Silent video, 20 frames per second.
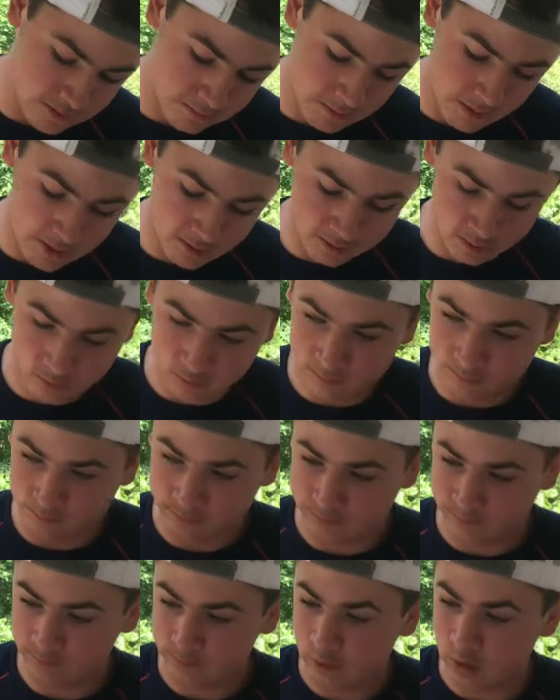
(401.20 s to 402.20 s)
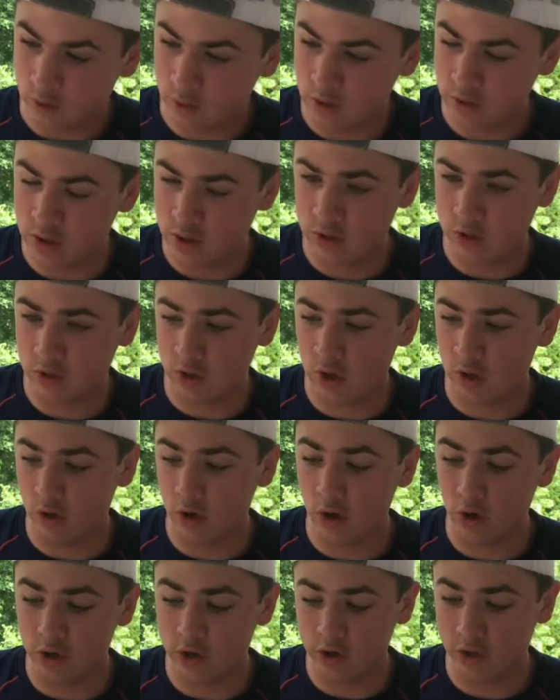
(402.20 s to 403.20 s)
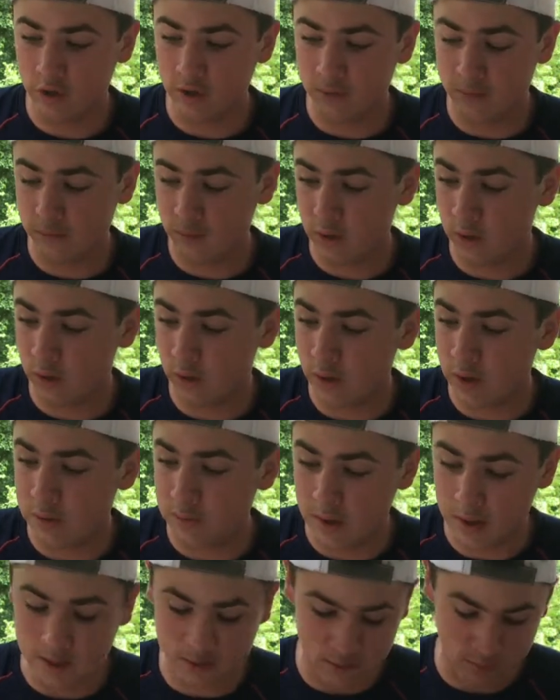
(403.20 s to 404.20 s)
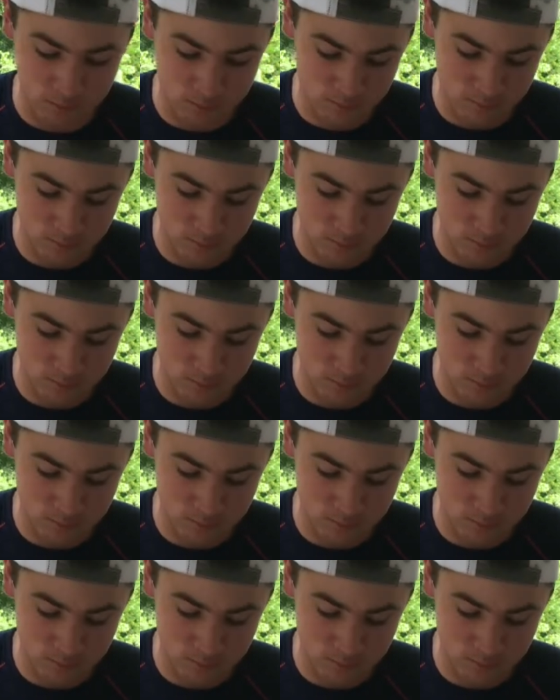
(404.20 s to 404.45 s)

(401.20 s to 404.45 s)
basil, which is a large leaf green basil.